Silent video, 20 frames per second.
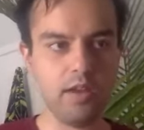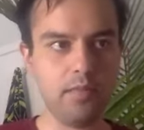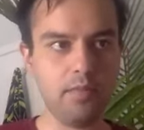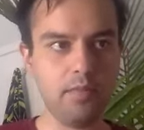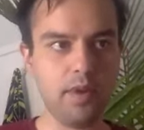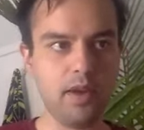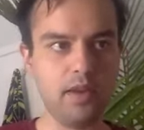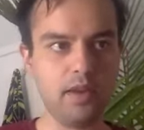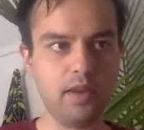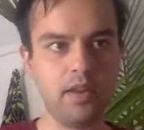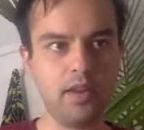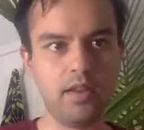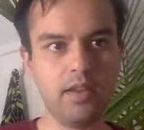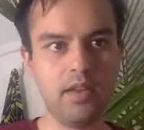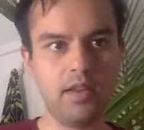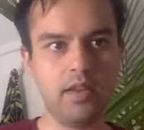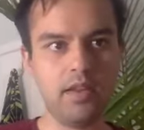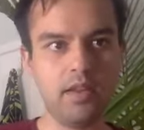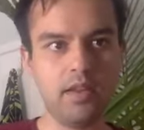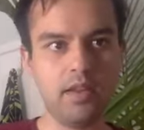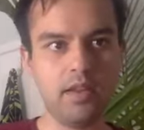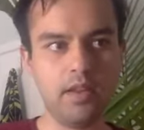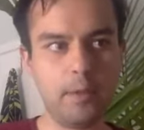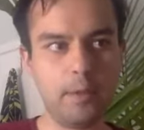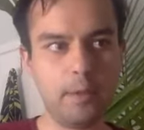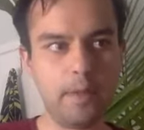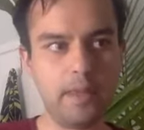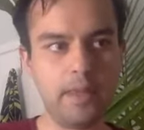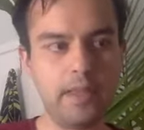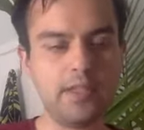but
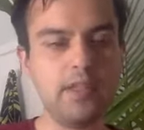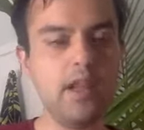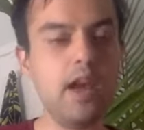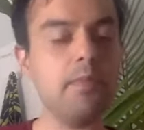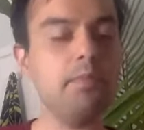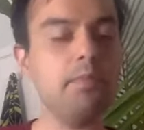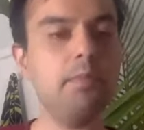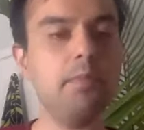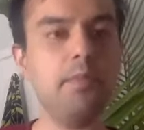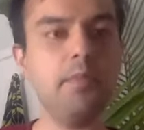it's not